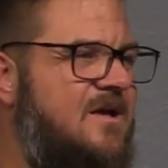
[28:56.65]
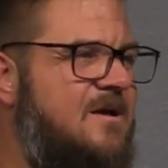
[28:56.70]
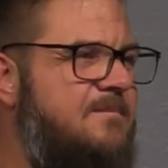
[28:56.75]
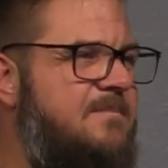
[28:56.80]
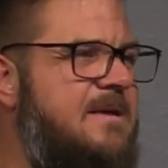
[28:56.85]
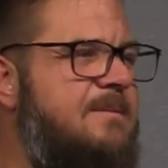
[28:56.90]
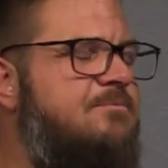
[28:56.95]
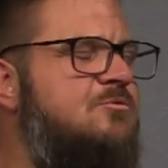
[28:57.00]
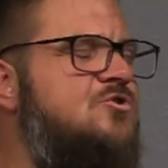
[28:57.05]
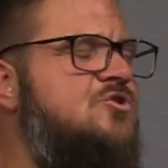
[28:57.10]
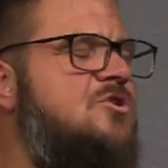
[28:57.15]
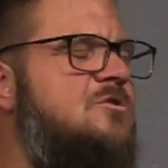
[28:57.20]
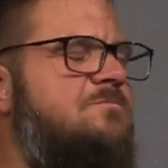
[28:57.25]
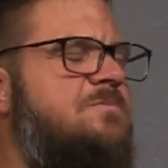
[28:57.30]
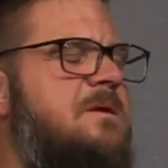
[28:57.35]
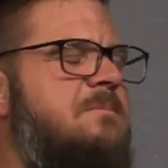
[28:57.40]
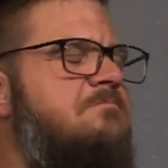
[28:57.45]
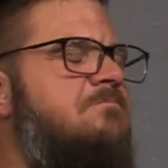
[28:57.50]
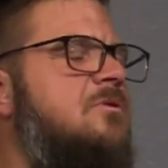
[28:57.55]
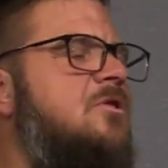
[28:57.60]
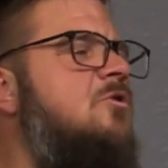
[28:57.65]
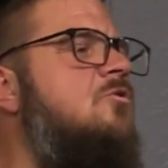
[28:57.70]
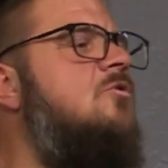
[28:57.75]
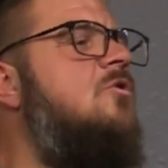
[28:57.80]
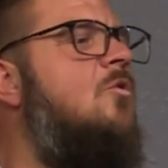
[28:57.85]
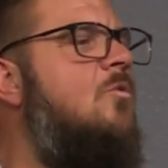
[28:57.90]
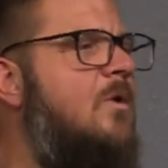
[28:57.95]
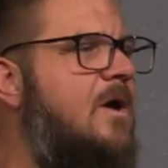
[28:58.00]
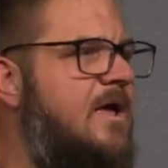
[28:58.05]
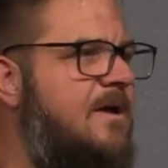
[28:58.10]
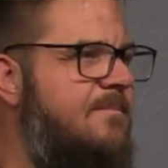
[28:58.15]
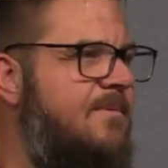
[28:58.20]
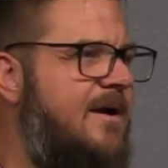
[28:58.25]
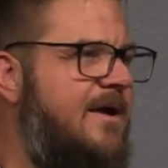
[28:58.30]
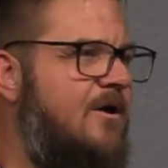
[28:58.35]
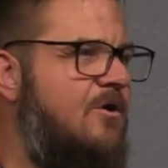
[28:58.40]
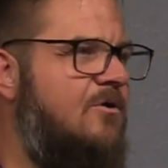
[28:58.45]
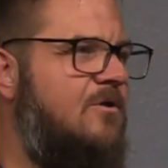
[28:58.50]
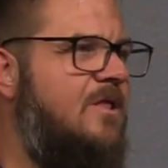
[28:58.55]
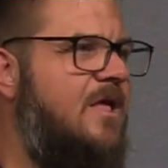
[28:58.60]
People should be blown away by
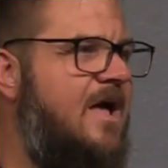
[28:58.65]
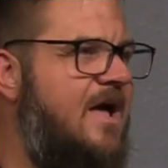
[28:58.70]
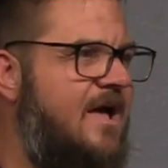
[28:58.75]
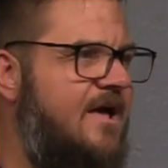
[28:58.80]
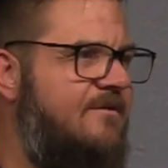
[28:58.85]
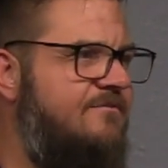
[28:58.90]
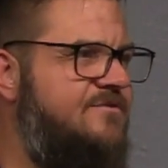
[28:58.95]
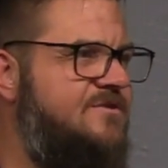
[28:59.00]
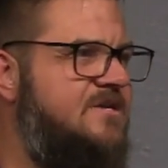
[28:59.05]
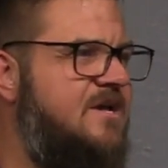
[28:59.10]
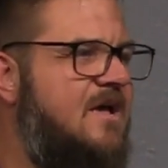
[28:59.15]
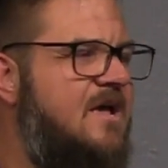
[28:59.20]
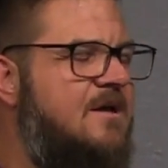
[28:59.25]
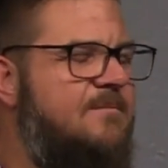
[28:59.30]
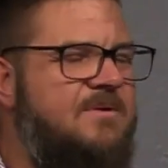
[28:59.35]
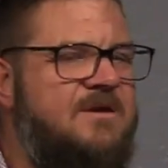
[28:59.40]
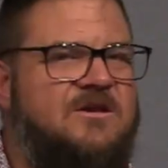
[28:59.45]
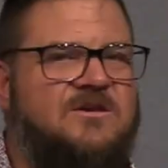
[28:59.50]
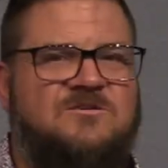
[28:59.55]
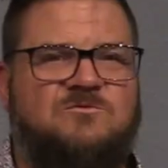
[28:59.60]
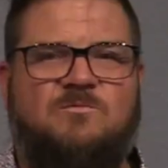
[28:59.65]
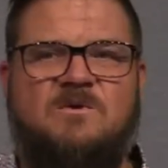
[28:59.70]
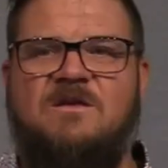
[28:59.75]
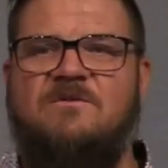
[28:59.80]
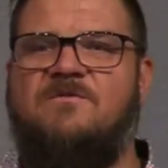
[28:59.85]
our lives because we've